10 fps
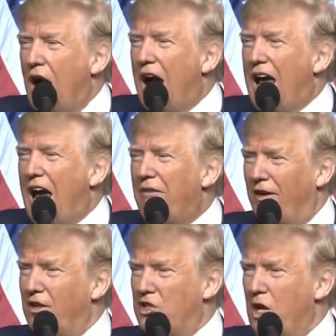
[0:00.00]
I
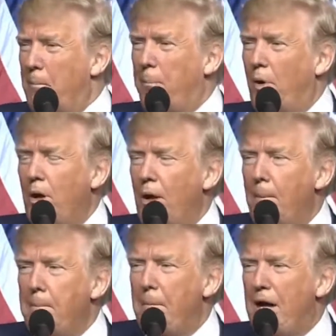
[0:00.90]
have a
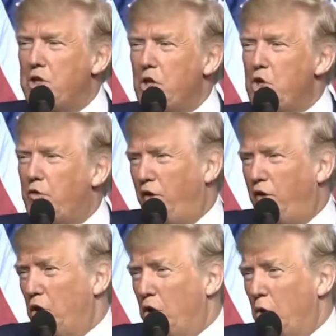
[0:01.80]
simple message for
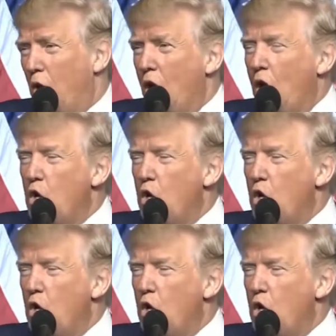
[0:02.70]
you.